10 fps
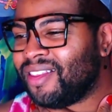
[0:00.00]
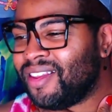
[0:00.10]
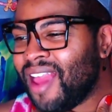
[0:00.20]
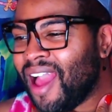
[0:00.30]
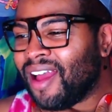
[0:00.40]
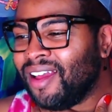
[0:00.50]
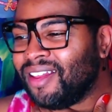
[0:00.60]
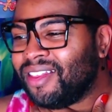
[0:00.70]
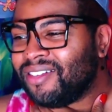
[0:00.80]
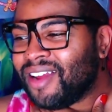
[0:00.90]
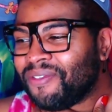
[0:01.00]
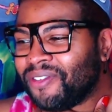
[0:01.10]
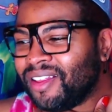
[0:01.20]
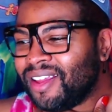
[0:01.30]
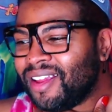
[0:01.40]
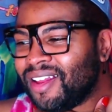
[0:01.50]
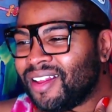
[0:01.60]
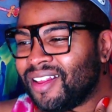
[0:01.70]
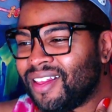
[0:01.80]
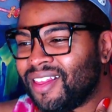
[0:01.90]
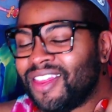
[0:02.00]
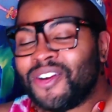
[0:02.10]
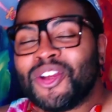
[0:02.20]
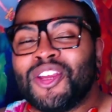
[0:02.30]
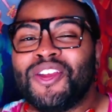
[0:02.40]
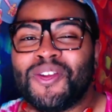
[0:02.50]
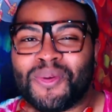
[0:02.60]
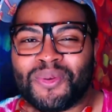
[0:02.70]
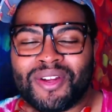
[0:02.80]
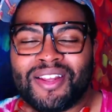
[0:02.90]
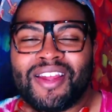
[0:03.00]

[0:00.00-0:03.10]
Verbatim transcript: yeah, they're definitely they're cute.